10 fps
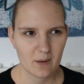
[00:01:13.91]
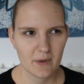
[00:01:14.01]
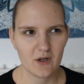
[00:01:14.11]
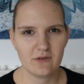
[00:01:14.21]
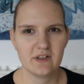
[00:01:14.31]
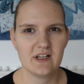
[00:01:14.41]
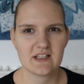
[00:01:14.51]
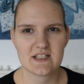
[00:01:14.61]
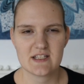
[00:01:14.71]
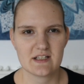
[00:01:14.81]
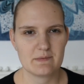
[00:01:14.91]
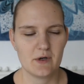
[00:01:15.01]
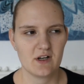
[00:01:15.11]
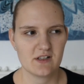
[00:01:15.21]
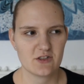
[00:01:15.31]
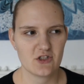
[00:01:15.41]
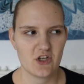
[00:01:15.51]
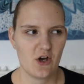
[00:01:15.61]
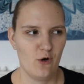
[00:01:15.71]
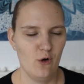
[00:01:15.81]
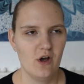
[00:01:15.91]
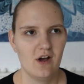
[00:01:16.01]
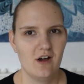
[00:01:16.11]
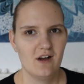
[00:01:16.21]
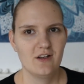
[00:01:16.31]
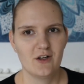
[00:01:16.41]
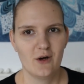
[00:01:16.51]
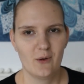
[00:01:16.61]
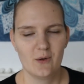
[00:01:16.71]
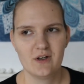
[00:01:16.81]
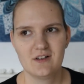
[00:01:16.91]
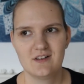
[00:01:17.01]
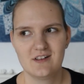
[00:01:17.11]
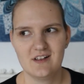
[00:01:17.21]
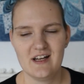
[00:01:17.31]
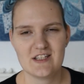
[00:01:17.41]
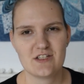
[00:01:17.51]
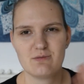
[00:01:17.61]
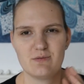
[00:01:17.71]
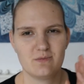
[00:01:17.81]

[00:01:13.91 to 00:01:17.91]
but only like 6 bottles, so you know, it's...